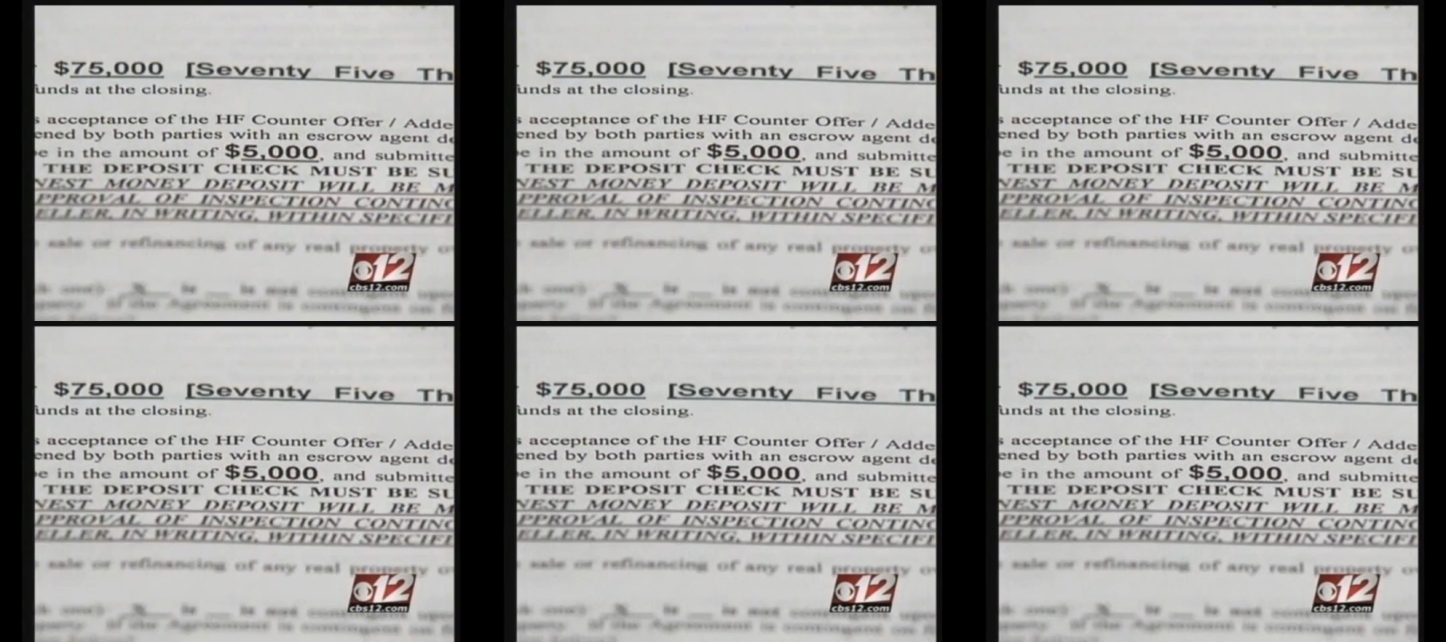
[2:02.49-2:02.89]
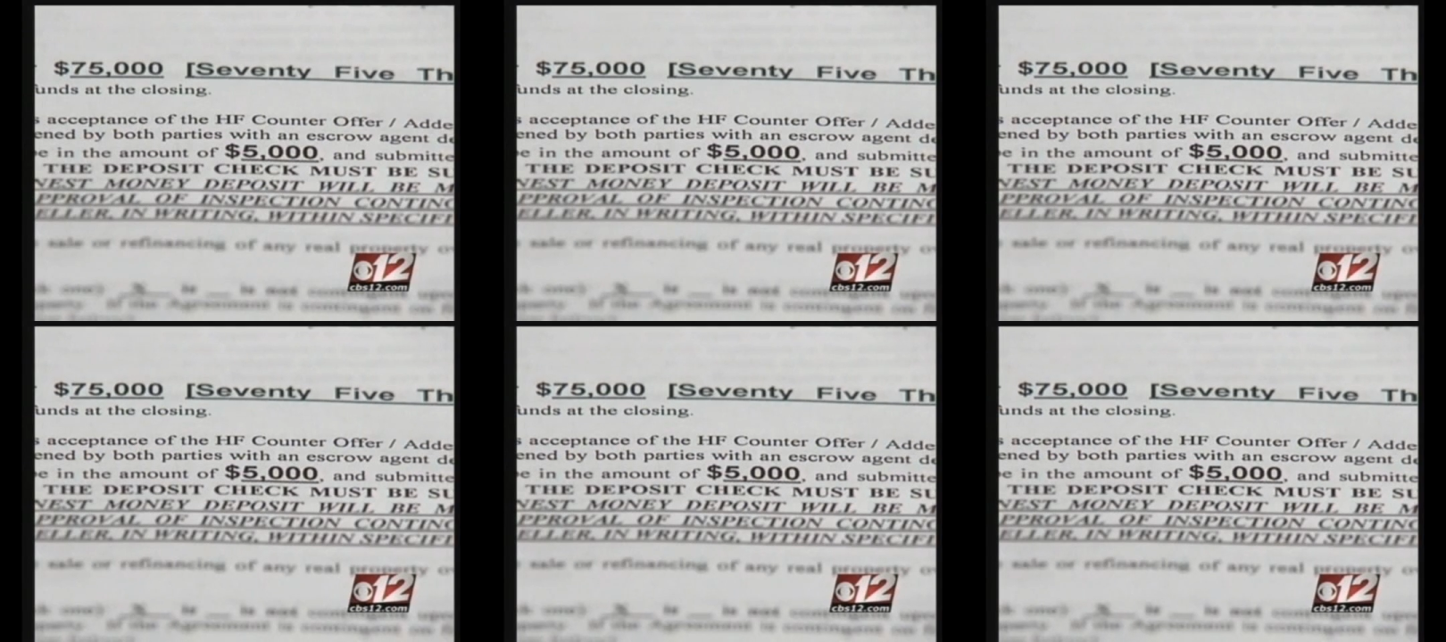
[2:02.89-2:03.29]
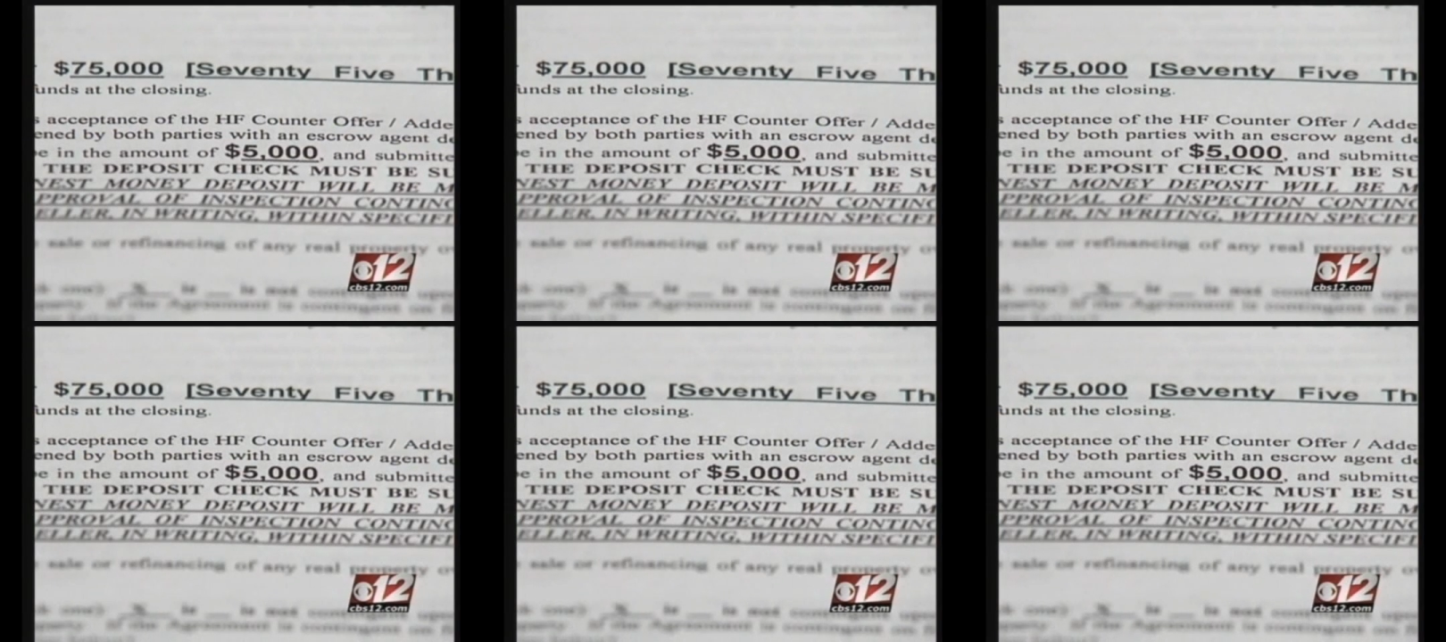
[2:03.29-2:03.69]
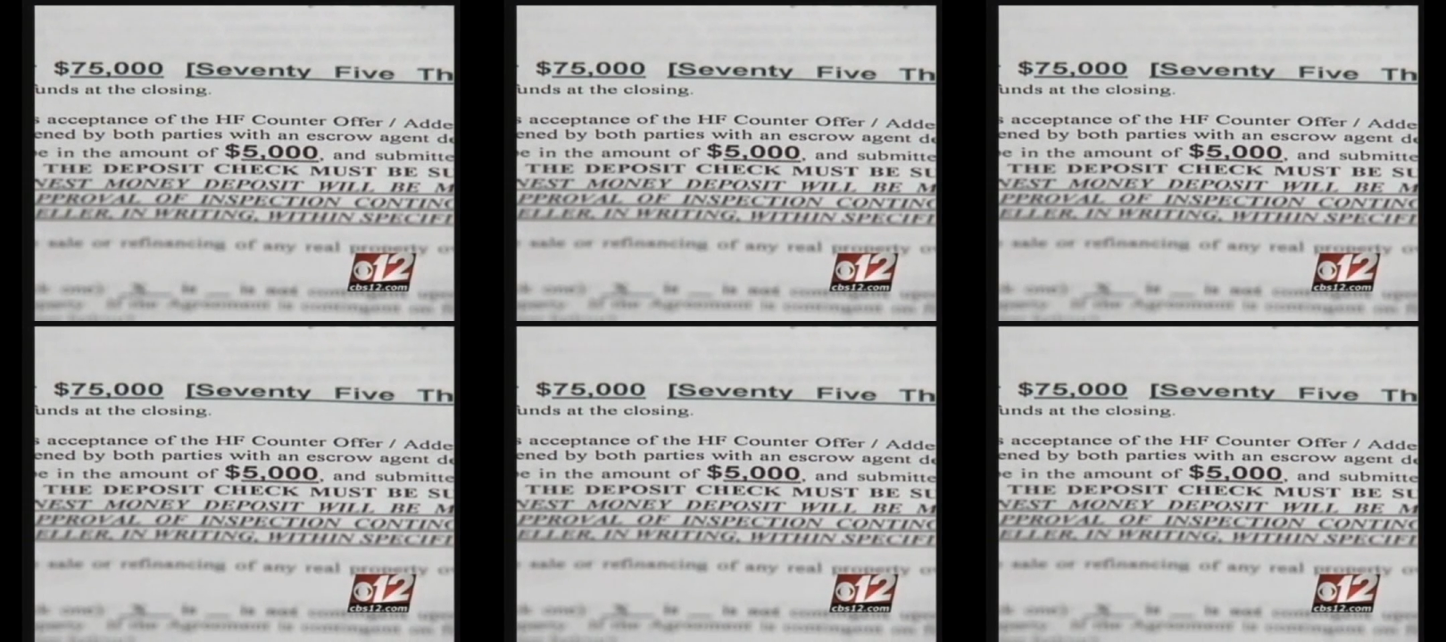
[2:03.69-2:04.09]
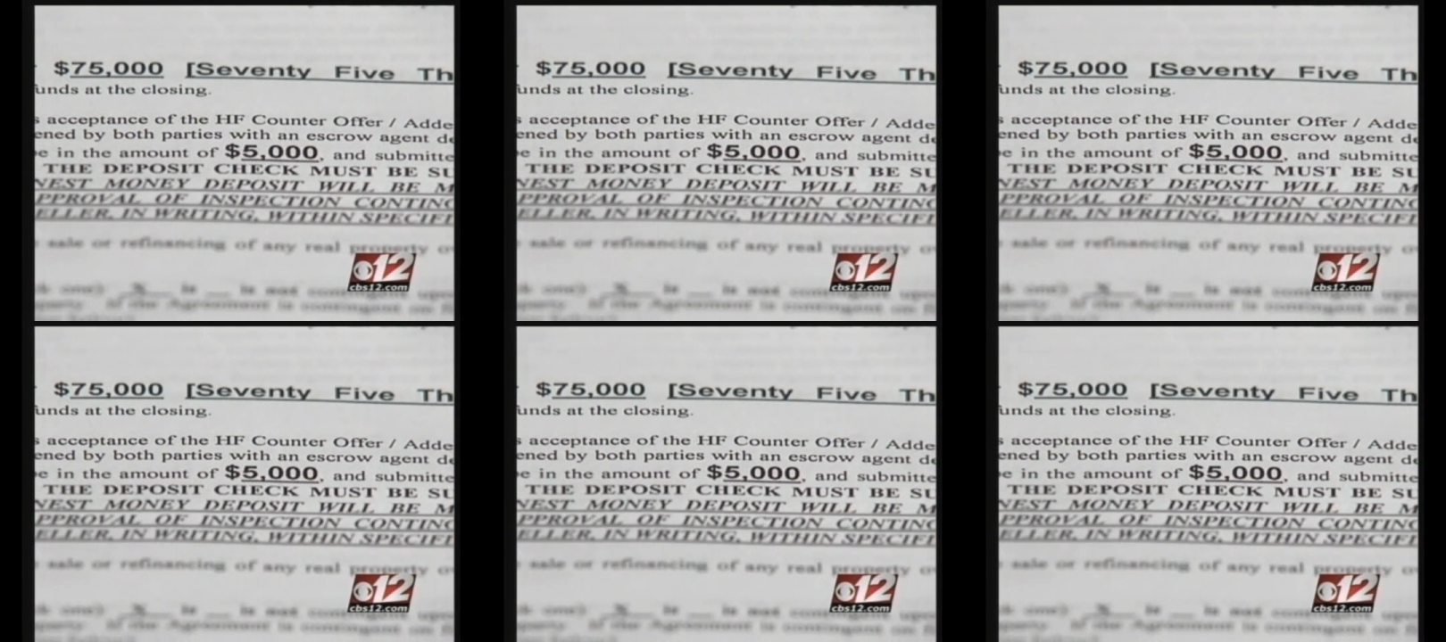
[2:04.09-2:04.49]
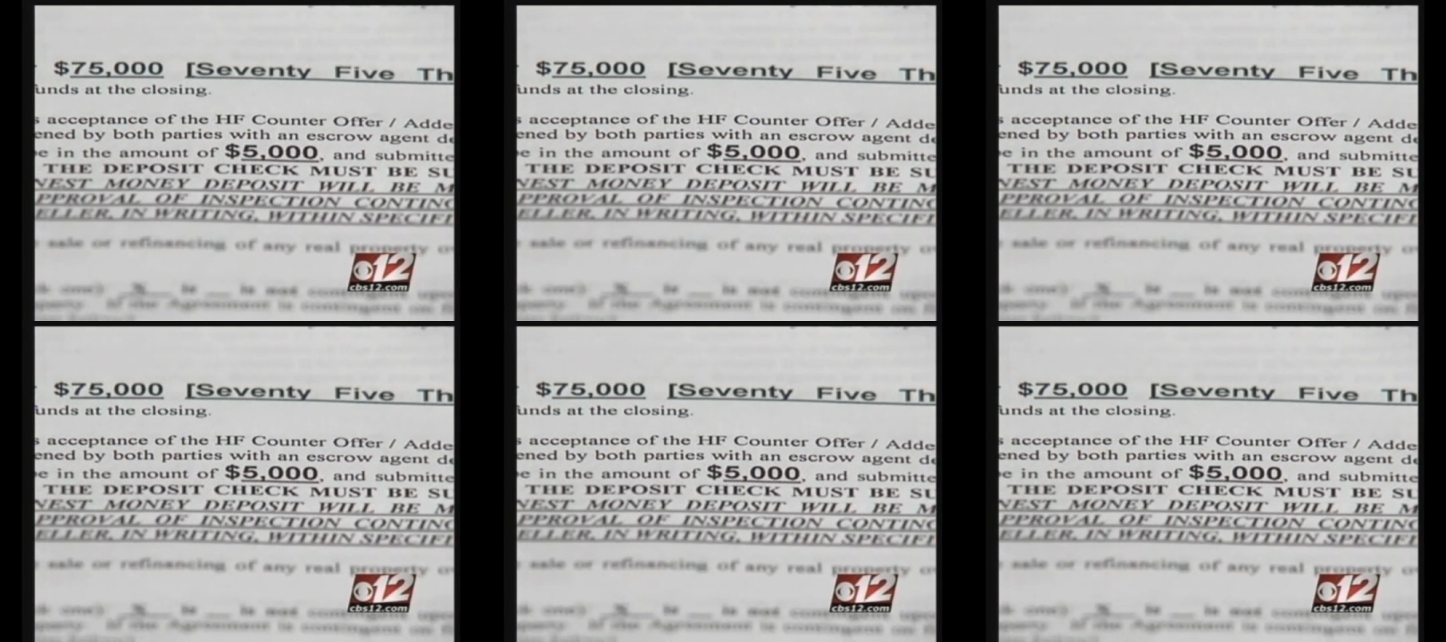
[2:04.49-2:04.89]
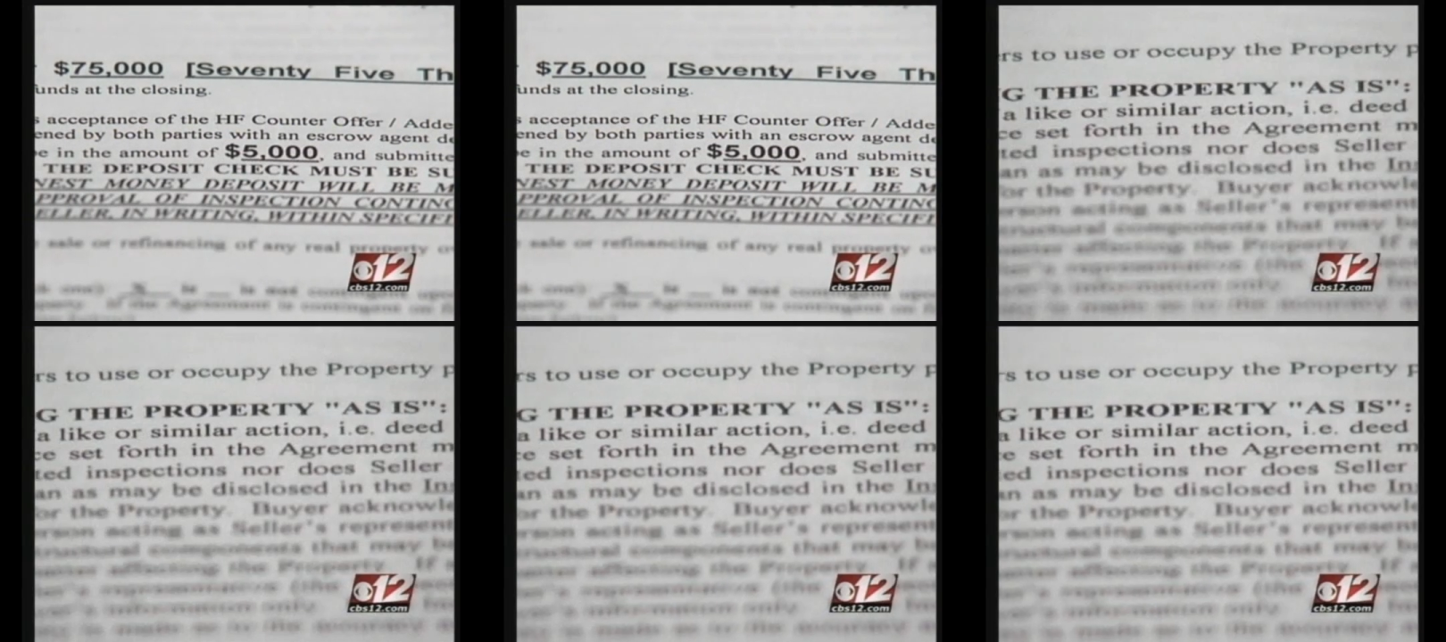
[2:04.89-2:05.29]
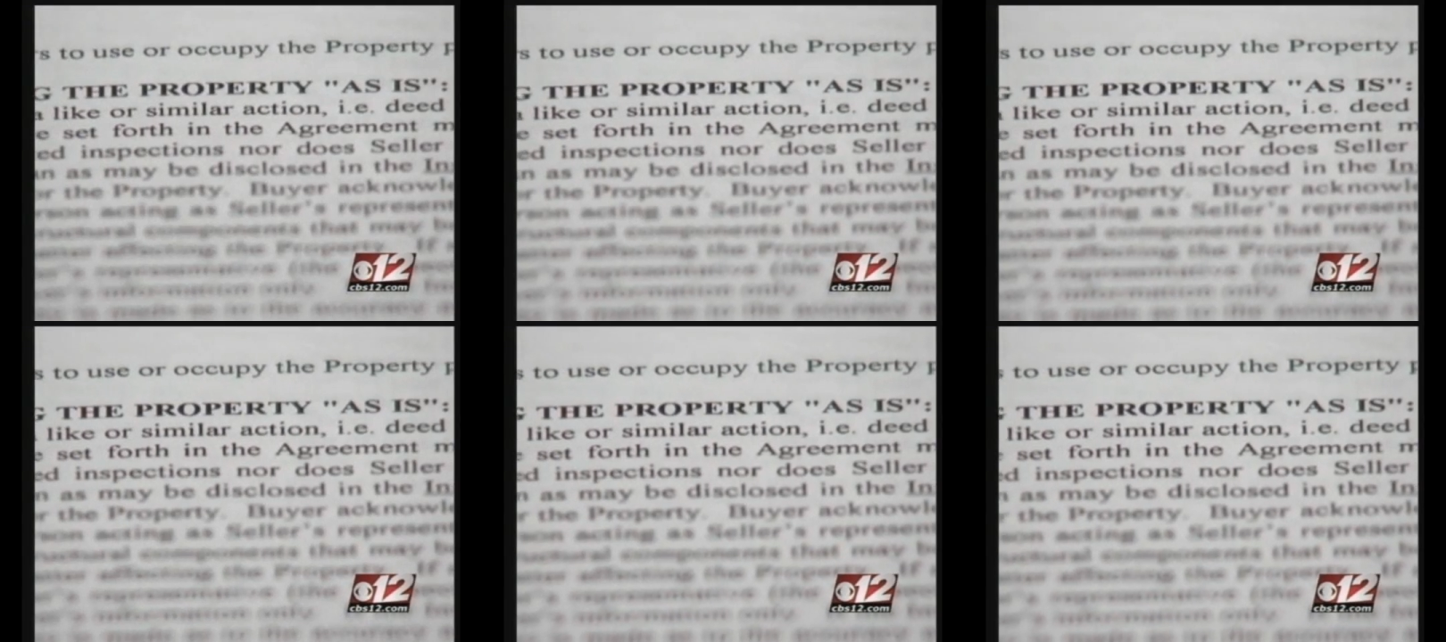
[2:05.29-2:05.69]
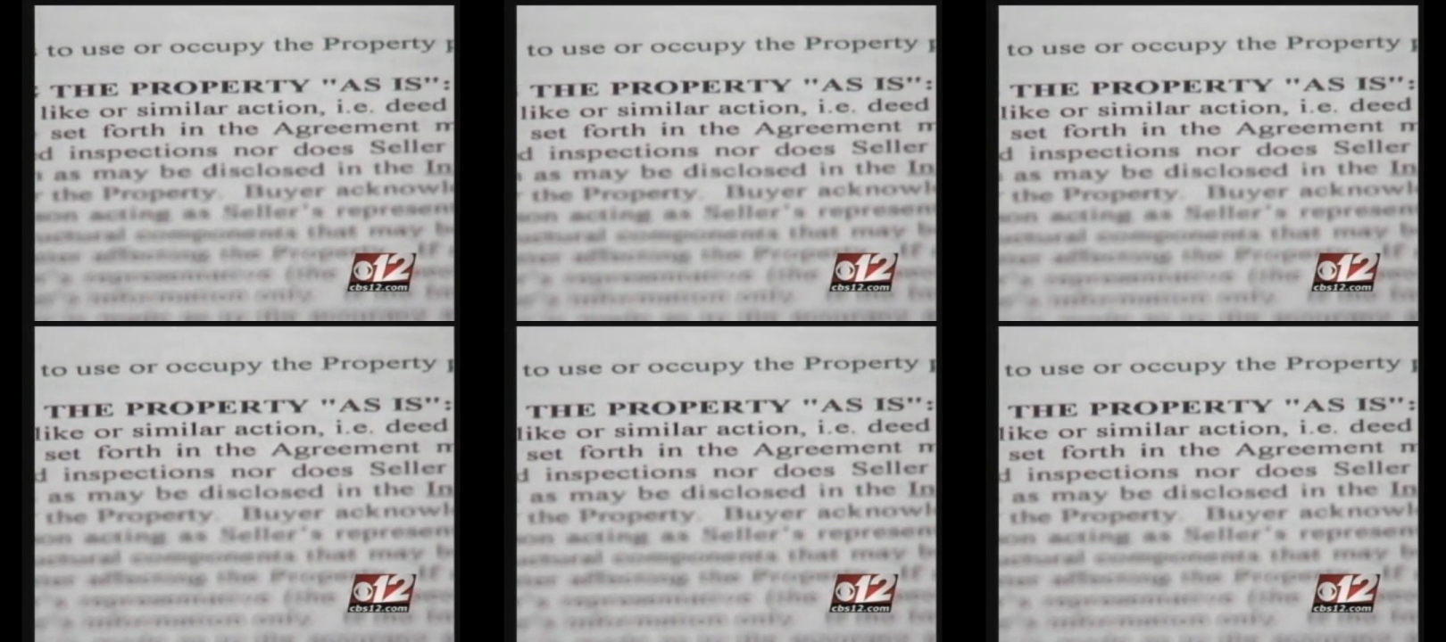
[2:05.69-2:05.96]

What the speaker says: (no speaker visible)